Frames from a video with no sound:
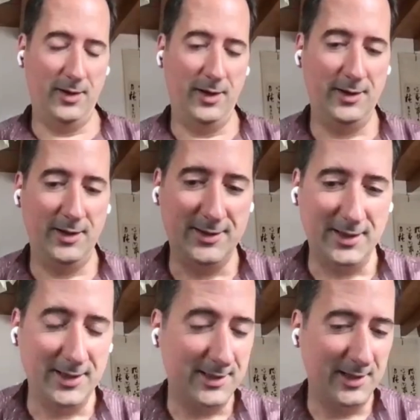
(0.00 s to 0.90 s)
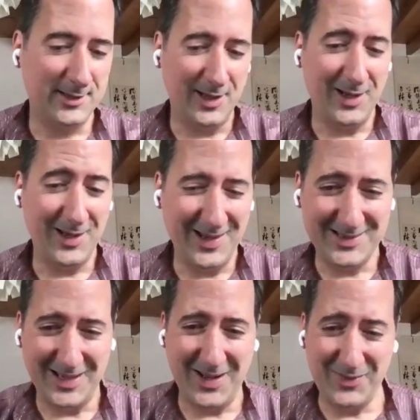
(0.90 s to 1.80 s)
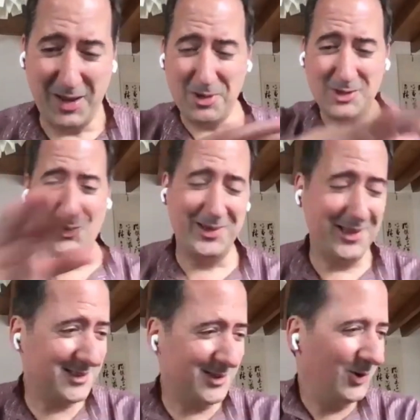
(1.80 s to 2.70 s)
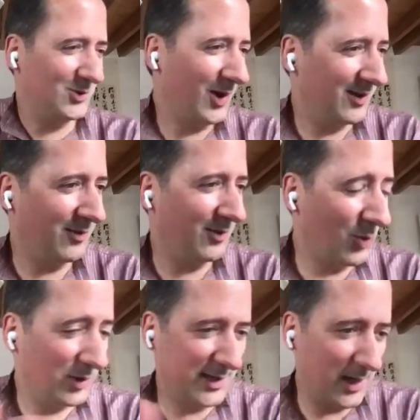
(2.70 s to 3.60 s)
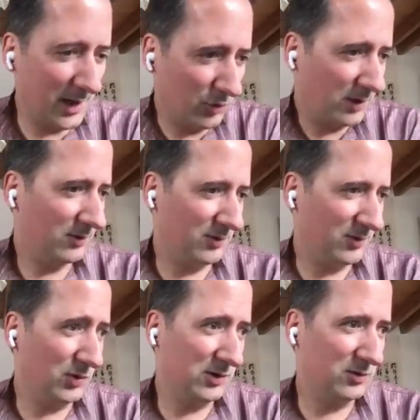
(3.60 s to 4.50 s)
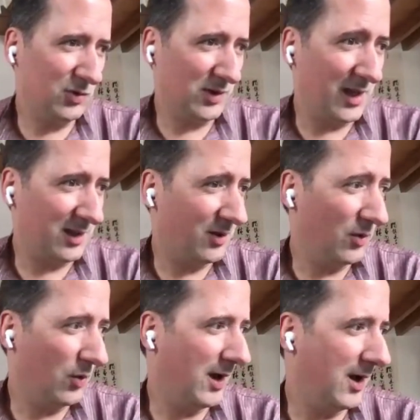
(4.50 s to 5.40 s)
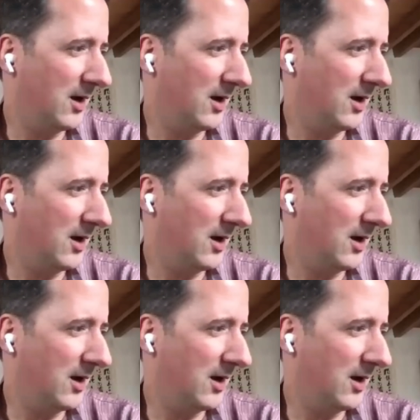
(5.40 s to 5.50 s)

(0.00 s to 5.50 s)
It's a diverse one, yes. So I don't know which angle to take. So